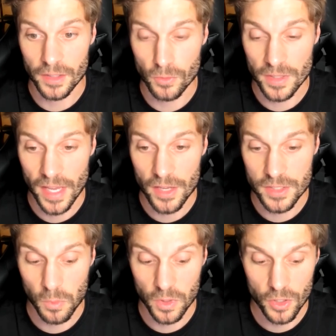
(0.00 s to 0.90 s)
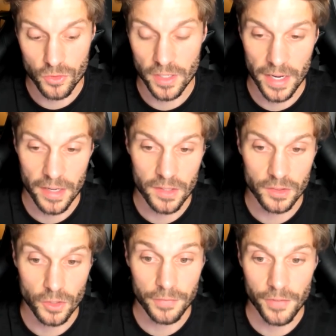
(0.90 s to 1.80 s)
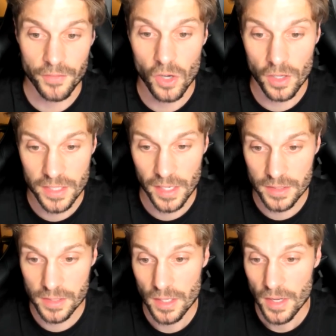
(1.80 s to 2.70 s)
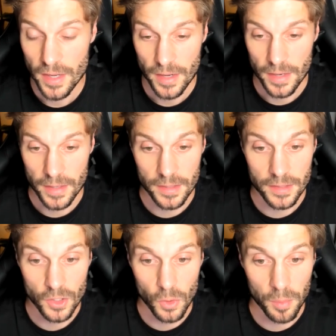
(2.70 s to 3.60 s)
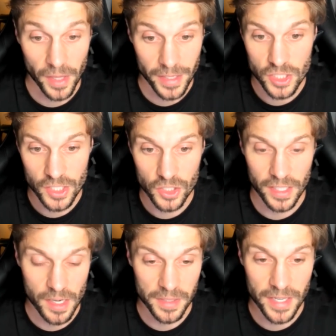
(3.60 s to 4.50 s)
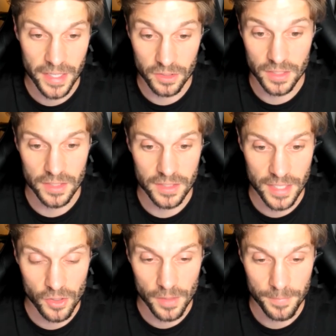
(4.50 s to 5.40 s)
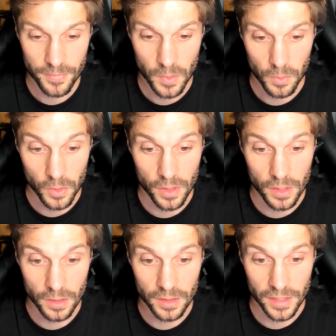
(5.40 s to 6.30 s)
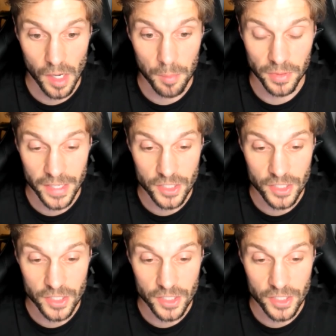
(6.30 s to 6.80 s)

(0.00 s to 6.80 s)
3,135 contacts. Applying changes cannot be canceled, etc. We're going to click apply